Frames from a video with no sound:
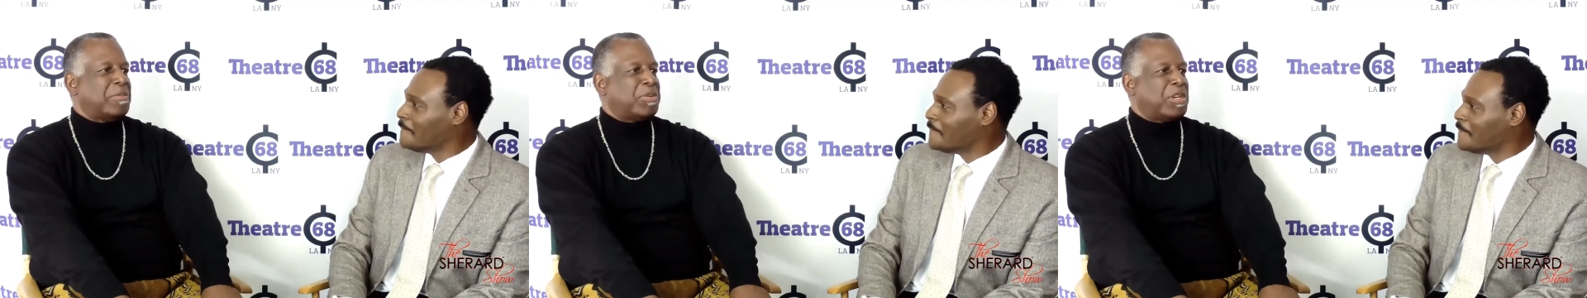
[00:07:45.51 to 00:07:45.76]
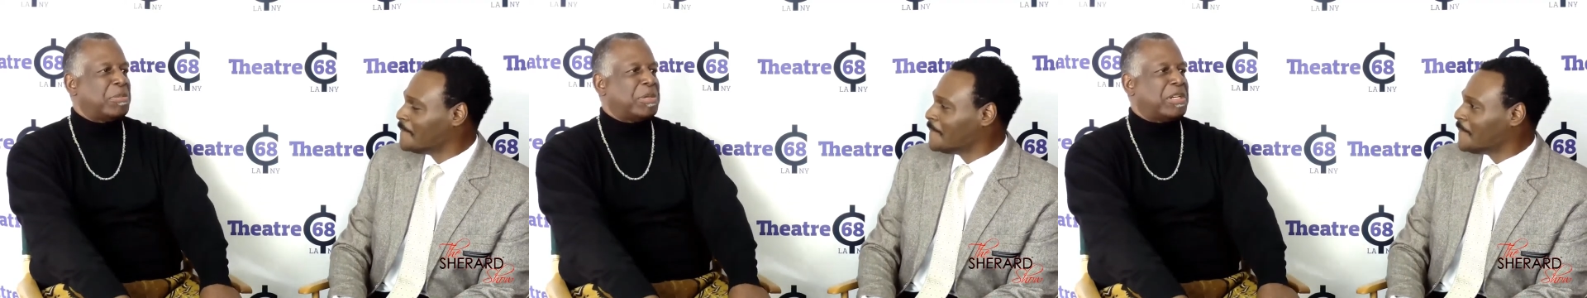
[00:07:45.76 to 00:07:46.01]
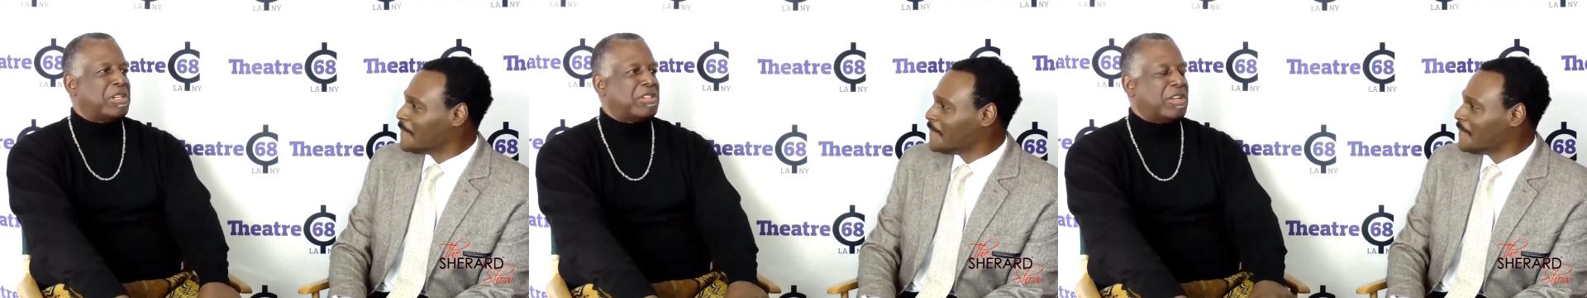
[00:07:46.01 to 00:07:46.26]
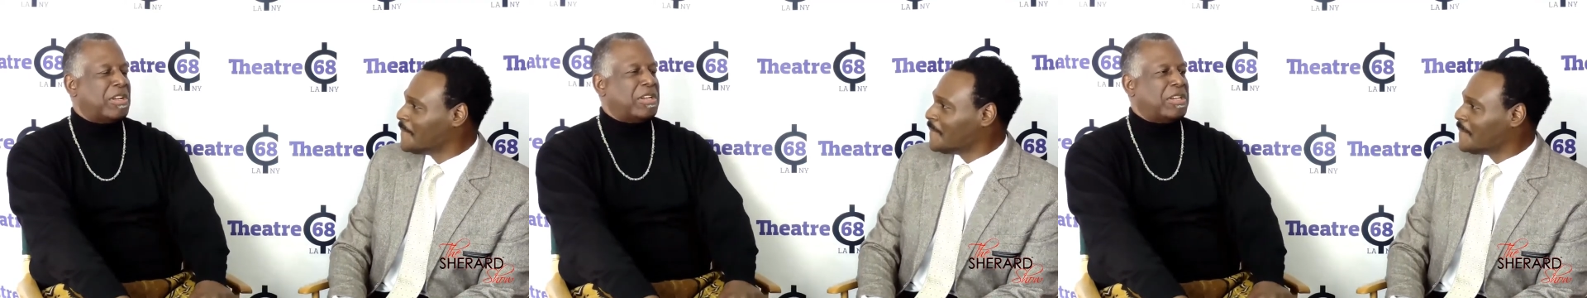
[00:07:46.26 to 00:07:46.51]
Speaker 1: Put him in,
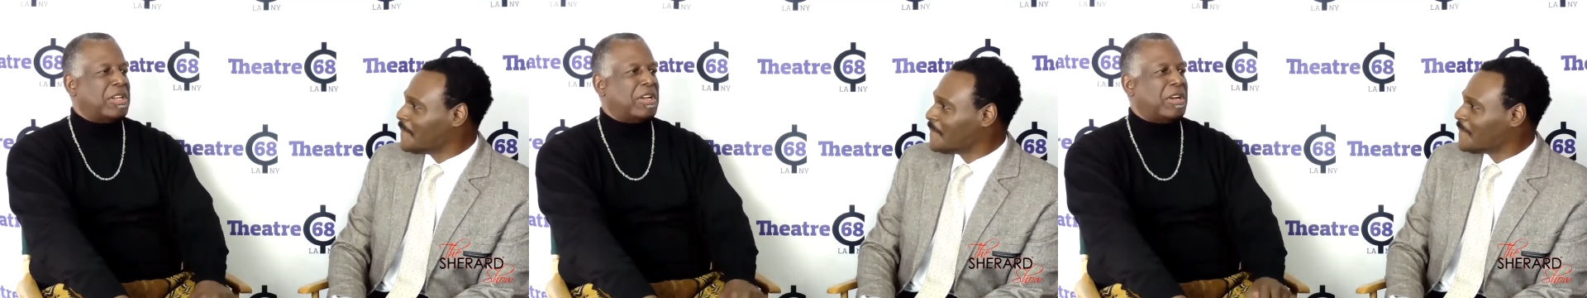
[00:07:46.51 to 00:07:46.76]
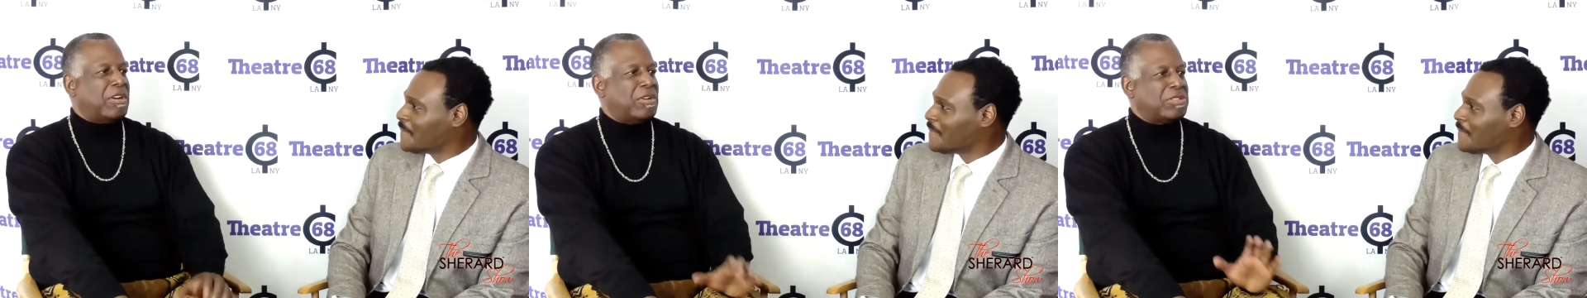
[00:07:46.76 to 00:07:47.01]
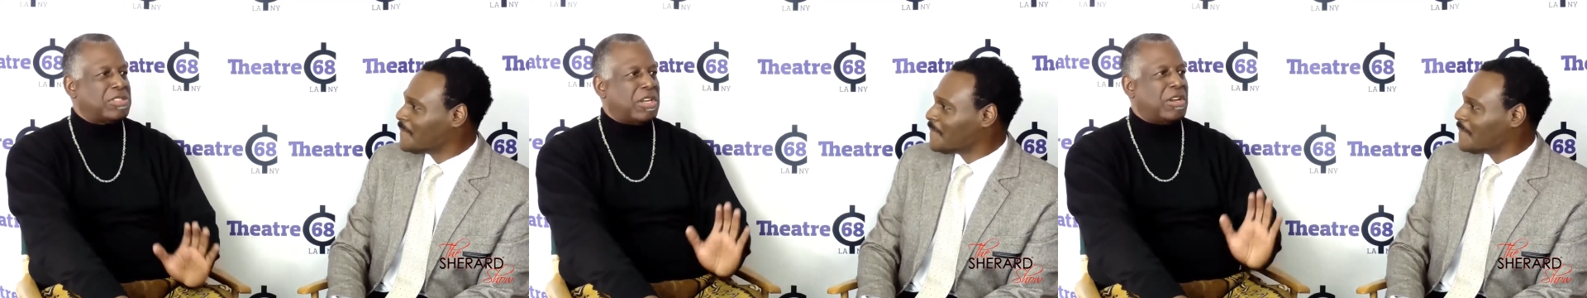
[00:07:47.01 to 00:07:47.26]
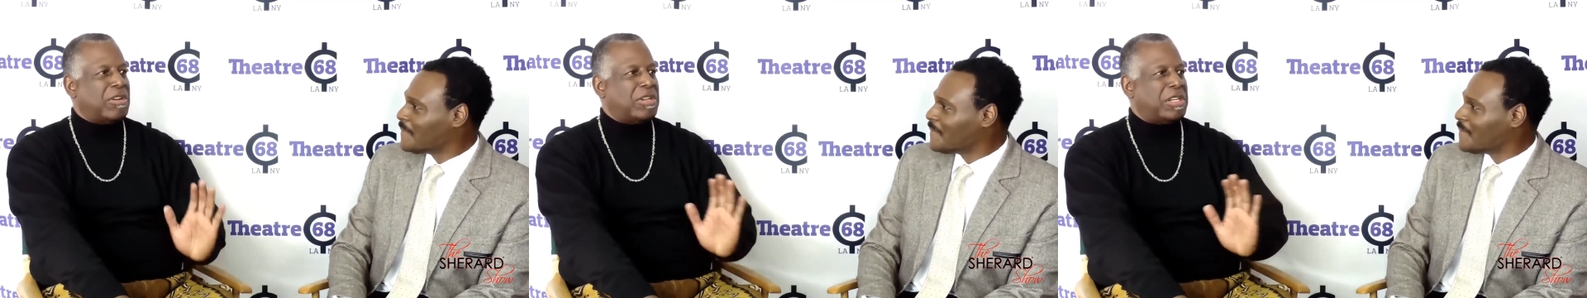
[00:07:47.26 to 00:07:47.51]
in a
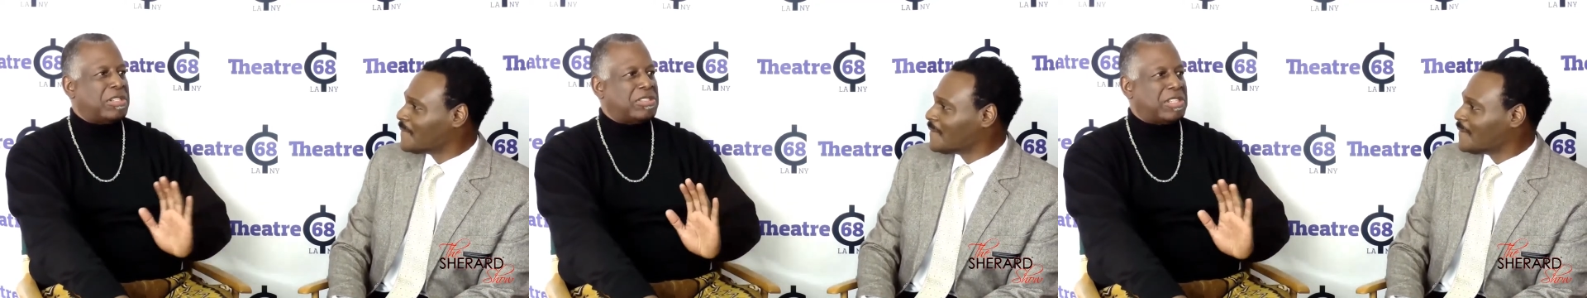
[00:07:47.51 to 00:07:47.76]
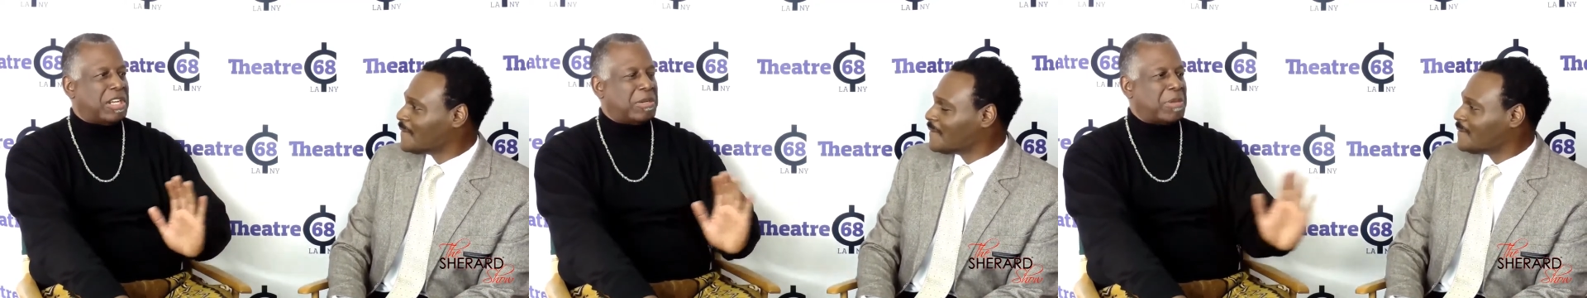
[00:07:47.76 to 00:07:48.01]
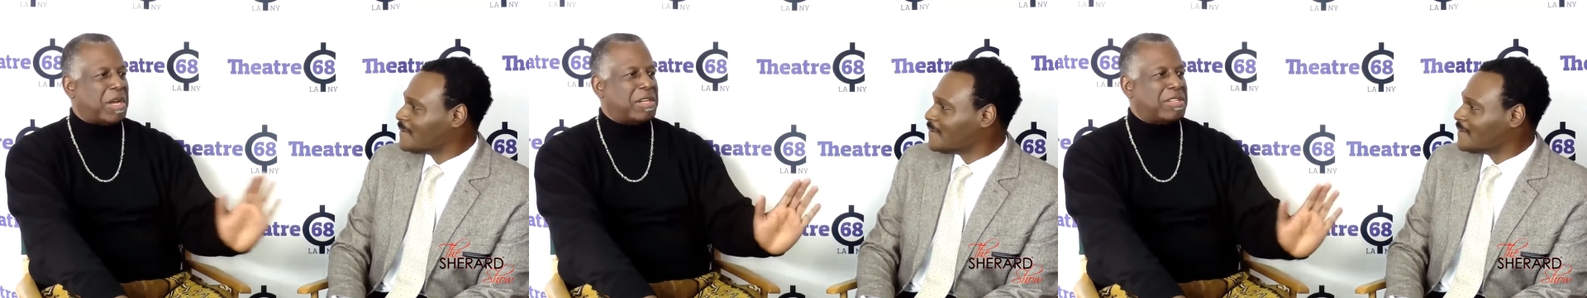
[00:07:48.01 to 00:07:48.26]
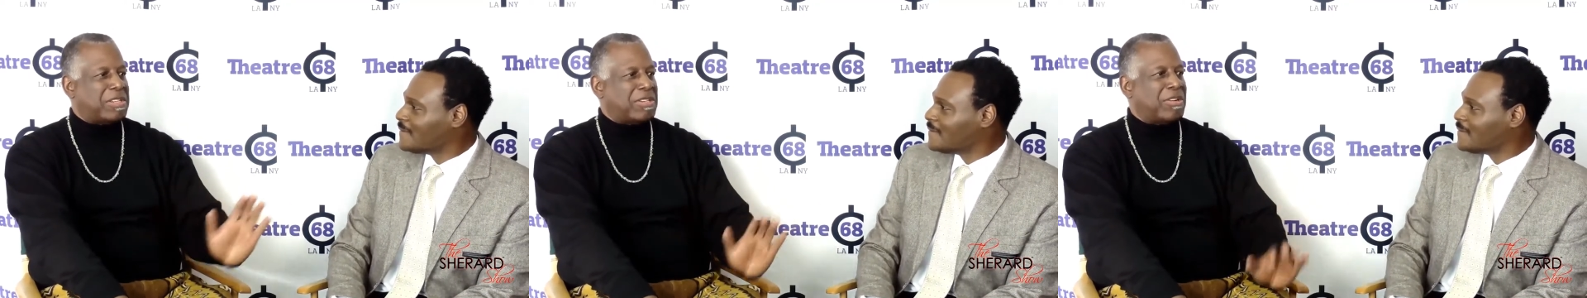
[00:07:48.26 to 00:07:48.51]
hotel in Santa
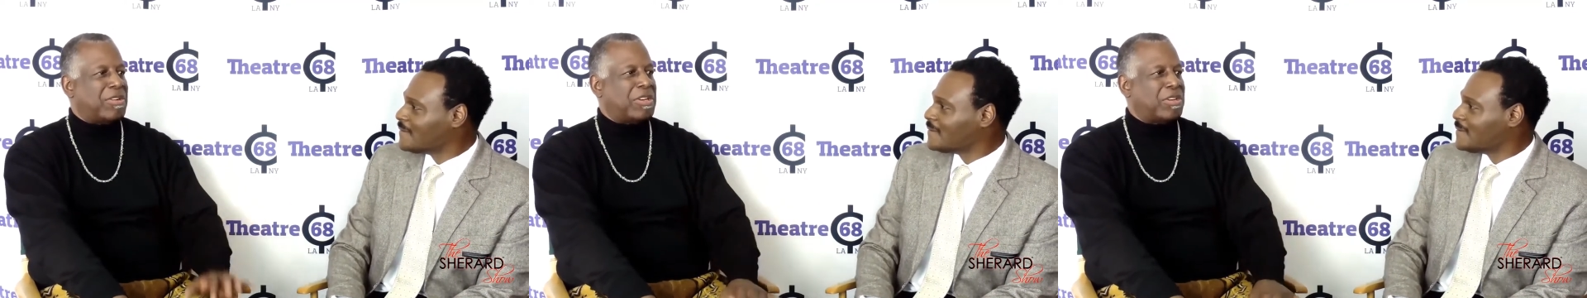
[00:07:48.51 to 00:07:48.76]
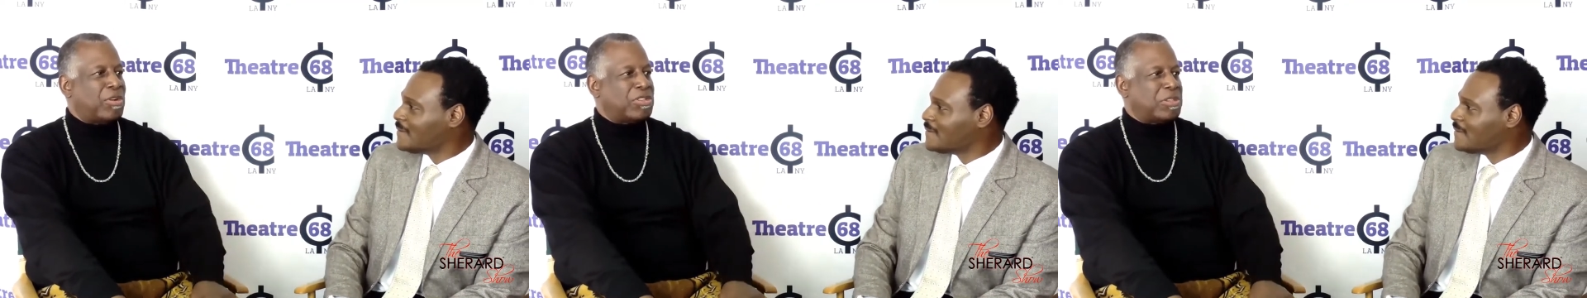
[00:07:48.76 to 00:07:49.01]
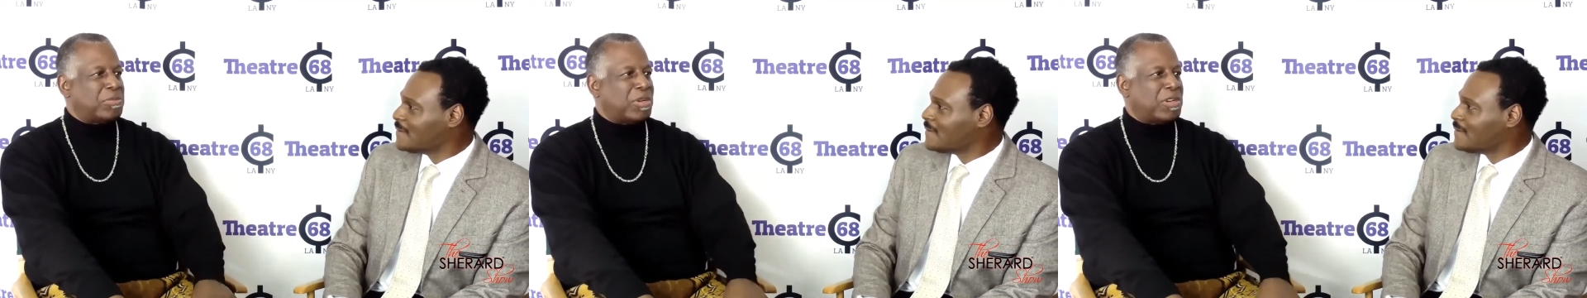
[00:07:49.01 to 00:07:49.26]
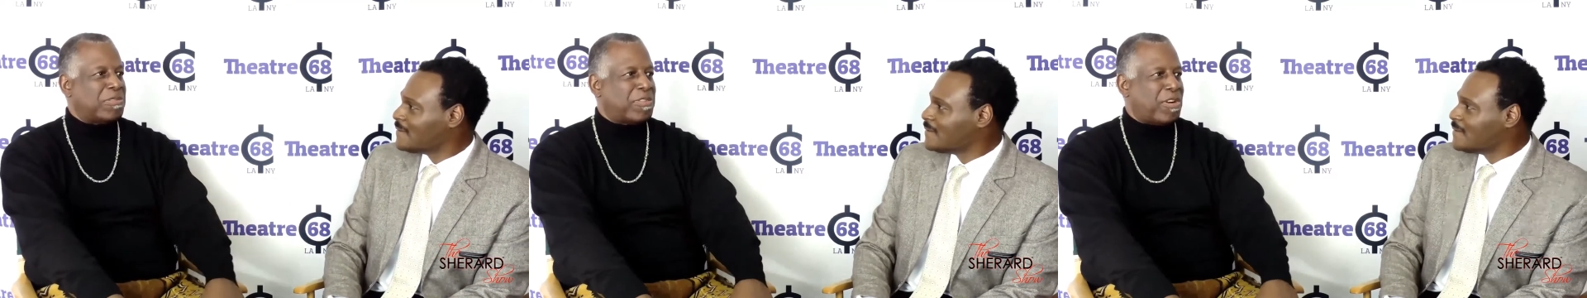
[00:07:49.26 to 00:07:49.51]
Monica on Ocean
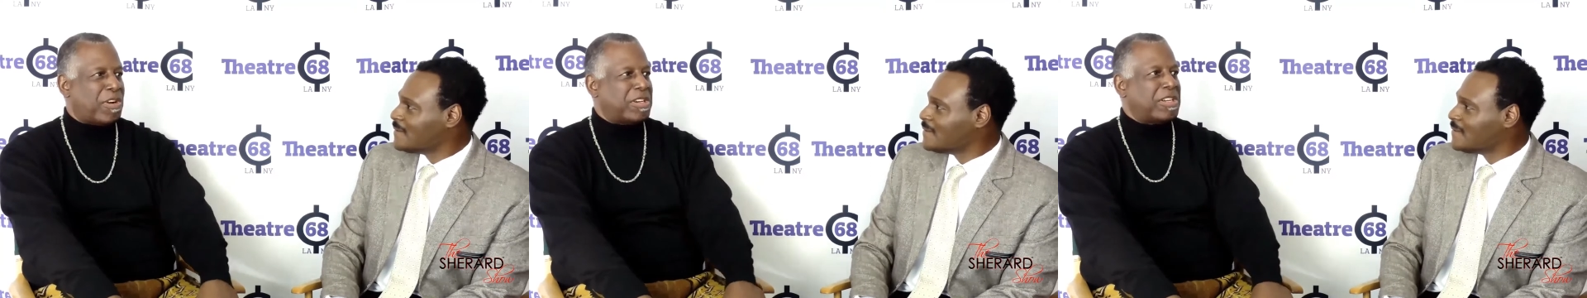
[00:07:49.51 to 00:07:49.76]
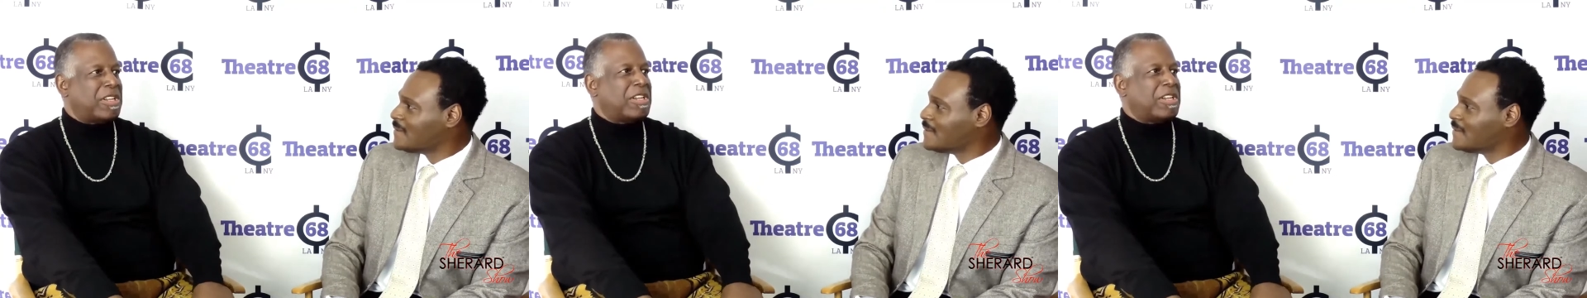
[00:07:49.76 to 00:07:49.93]
Boulevard